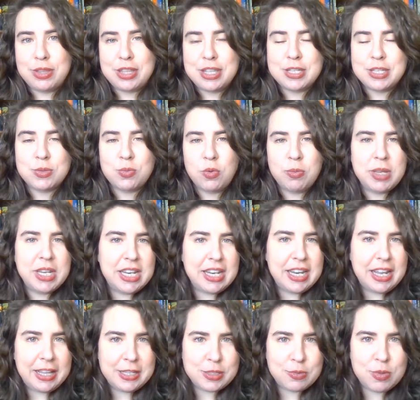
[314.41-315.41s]
this
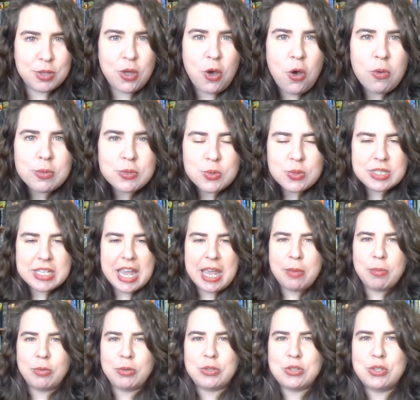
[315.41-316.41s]
woman, Elizabeth Holmes, was
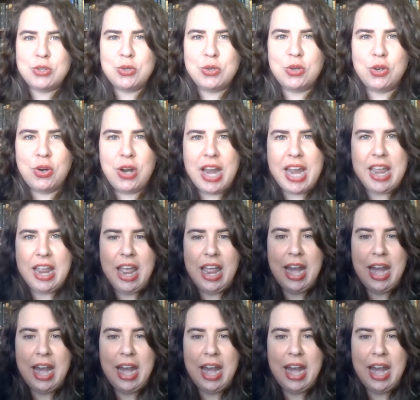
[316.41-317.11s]
able to create